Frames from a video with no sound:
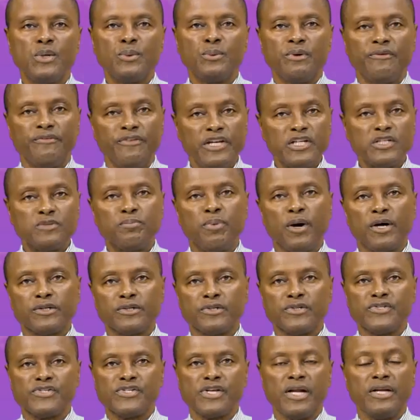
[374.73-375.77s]
with each
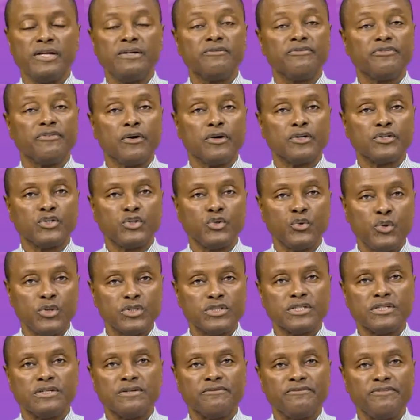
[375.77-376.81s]
bottle selling for
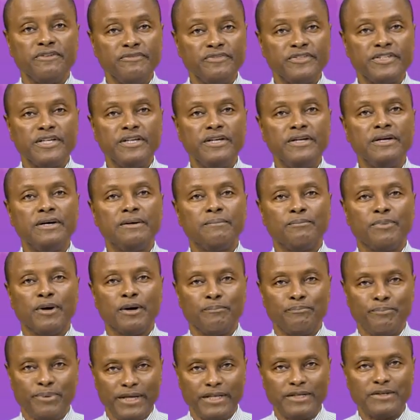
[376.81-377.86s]
$250
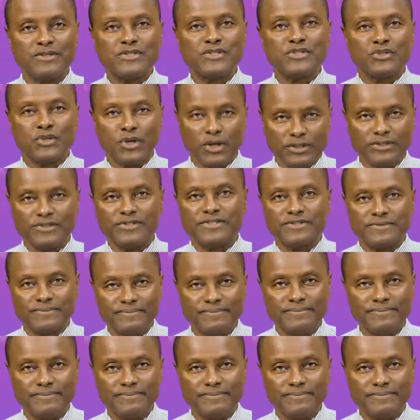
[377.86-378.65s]
Barbados.